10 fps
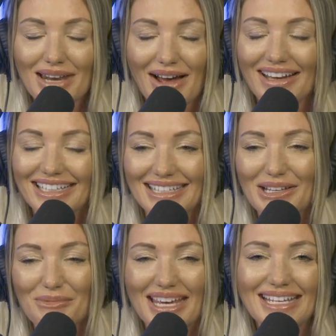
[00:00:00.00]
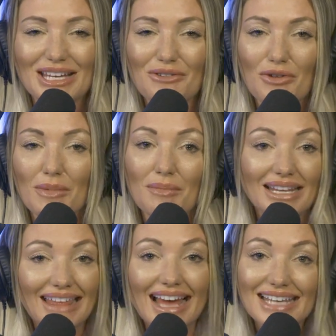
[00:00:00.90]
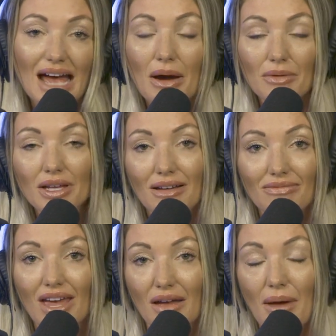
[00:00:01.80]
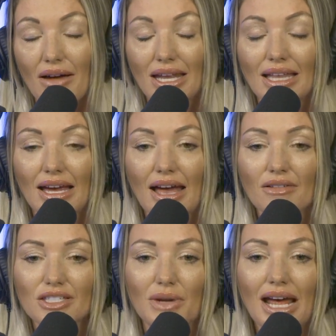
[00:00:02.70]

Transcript: Now it's a little bit easier for me, but at that time I really couldn't think about anything else.